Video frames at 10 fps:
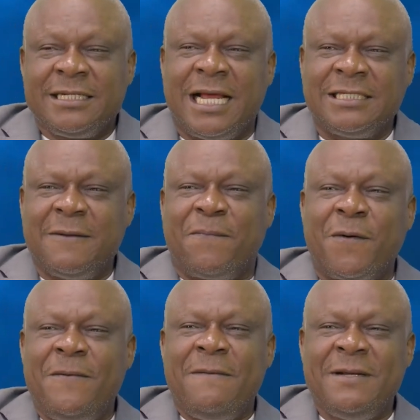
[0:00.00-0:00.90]
That's the
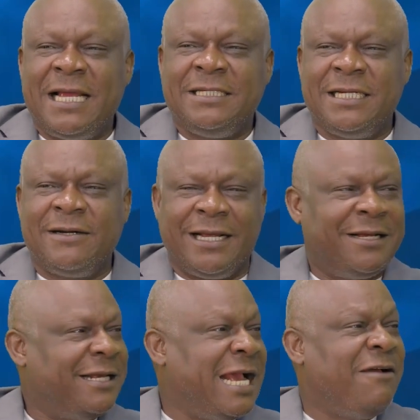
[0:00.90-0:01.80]
problem in
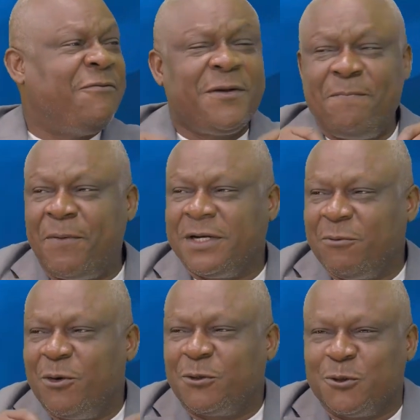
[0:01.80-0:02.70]
Nigeria.
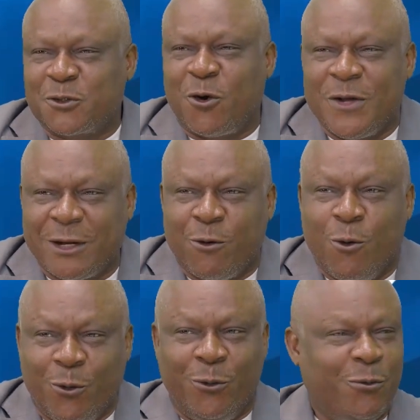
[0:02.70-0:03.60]
Everybody wants to score a
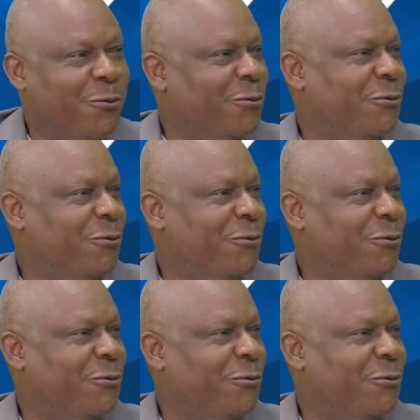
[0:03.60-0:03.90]
goal.